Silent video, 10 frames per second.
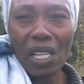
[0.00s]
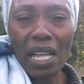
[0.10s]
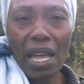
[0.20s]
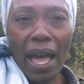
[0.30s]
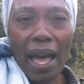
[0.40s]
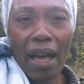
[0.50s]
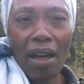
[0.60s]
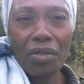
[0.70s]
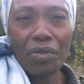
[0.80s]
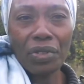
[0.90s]

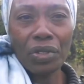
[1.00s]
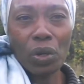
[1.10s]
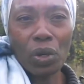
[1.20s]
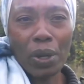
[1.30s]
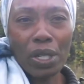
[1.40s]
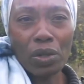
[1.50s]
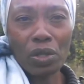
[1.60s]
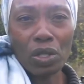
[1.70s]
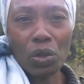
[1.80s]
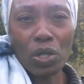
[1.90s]
have your windows
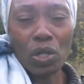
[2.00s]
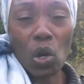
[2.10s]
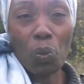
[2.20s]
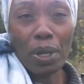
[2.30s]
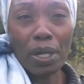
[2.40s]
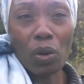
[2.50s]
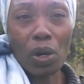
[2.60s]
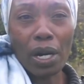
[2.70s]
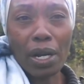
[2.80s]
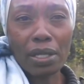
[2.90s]
and doors open or
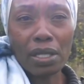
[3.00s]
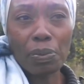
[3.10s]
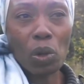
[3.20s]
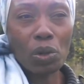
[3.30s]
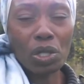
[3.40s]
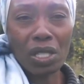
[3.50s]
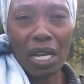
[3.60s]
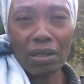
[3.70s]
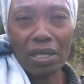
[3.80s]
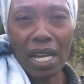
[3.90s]
exposed to the
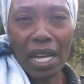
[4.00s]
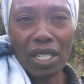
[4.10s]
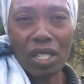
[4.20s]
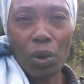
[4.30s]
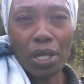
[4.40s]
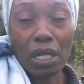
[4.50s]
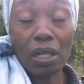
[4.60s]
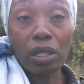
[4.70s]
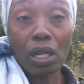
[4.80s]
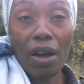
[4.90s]
outside. You want
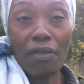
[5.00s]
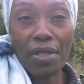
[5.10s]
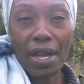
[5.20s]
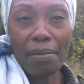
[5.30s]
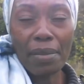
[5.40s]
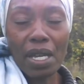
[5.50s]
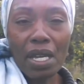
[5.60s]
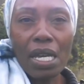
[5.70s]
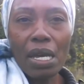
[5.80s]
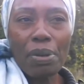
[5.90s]
to cover them,
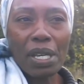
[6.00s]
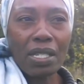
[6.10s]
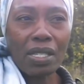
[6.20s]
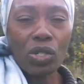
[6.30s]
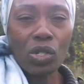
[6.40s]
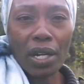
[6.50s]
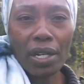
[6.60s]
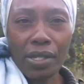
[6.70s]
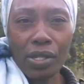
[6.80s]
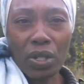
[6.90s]
because the darkness
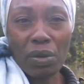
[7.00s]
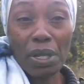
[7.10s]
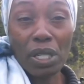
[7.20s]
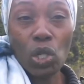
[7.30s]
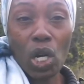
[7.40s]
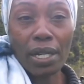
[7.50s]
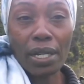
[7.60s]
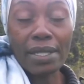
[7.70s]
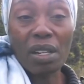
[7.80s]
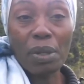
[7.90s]
is going to be dark. It's
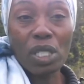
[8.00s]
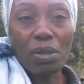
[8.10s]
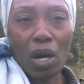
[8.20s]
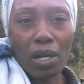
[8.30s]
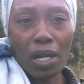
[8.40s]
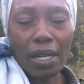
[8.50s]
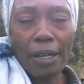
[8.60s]
going to be demonic.